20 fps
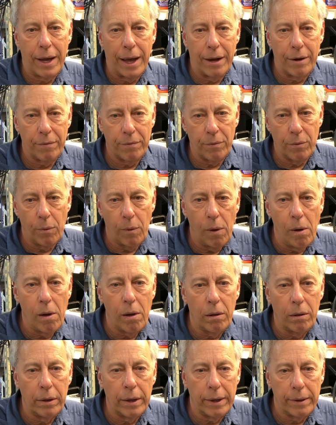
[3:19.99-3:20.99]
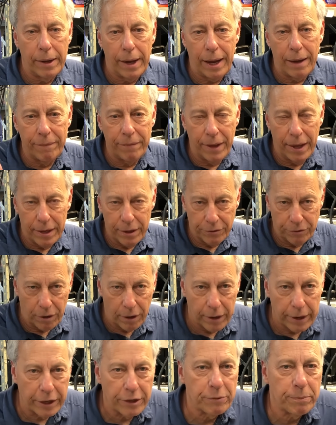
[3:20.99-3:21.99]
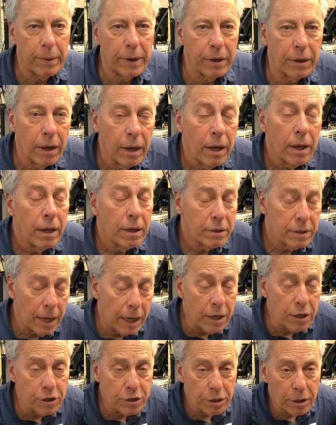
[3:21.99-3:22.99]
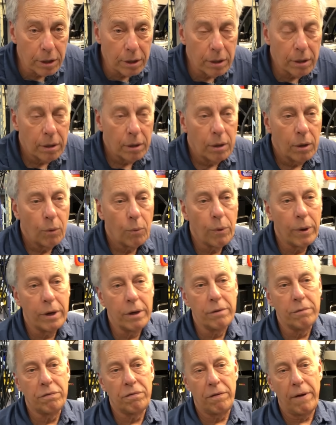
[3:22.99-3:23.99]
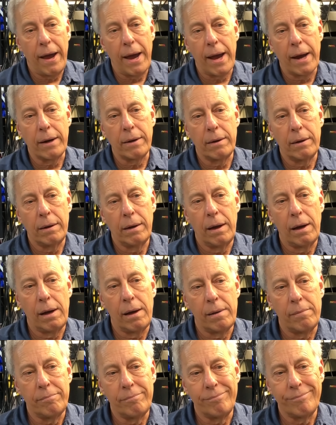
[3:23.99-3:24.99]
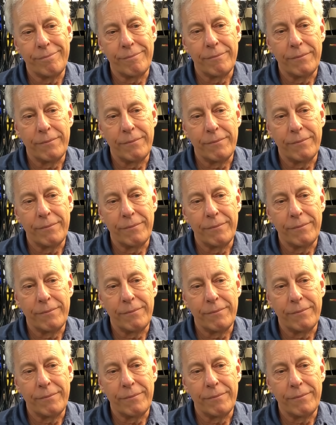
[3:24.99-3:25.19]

out of the wall and have that as our expectation, when in fact um,